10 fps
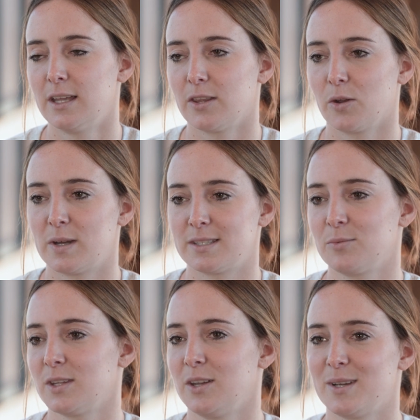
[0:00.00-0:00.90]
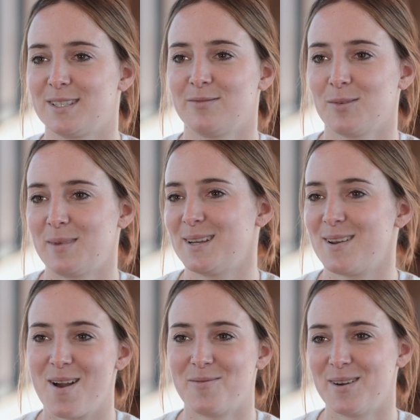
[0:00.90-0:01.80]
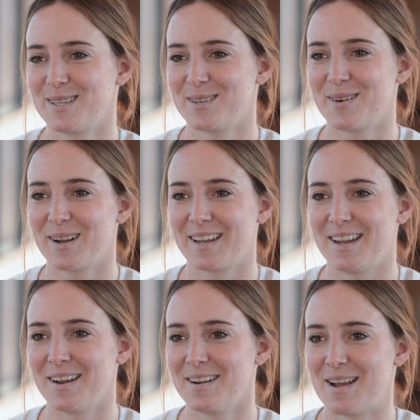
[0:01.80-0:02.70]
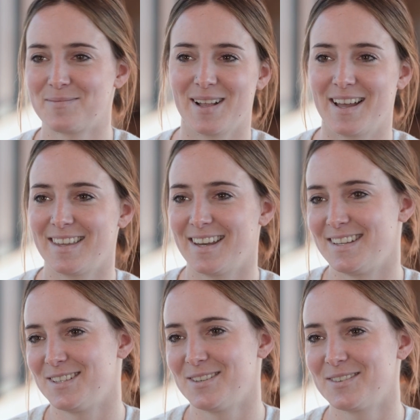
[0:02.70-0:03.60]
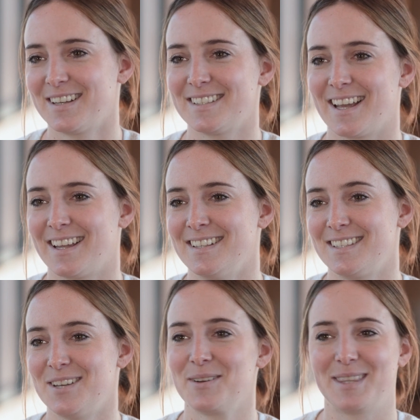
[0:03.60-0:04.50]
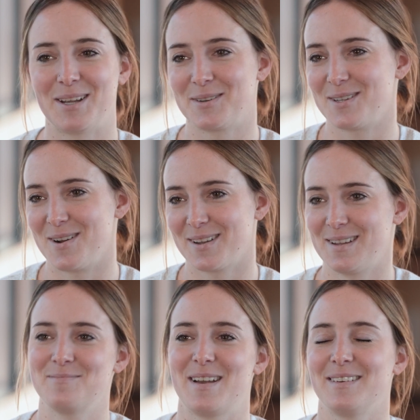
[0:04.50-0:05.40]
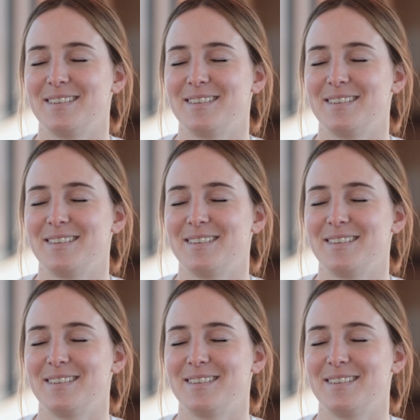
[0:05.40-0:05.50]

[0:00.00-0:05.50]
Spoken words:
there wasn't really a reason for me to not want to work here, and I'm glad that I do because I can see what they were talking about.